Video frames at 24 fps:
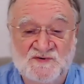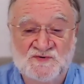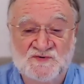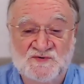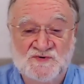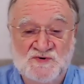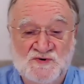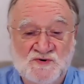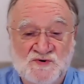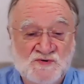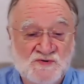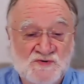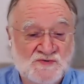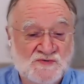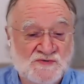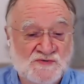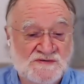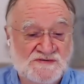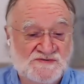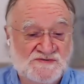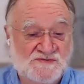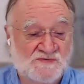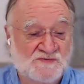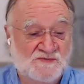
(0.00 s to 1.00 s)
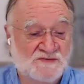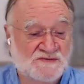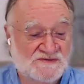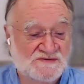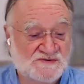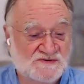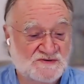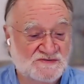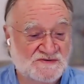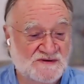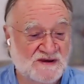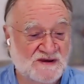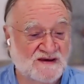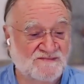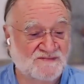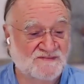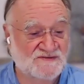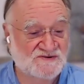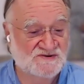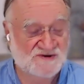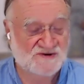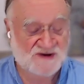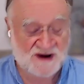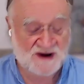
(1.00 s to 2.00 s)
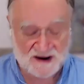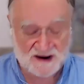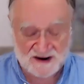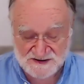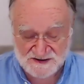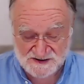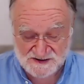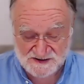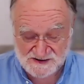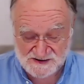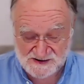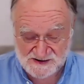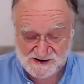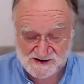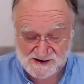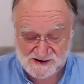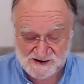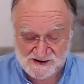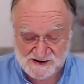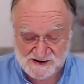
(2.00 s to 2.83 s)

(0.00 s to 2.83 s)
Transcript: If you're new, it's always good to have a chat.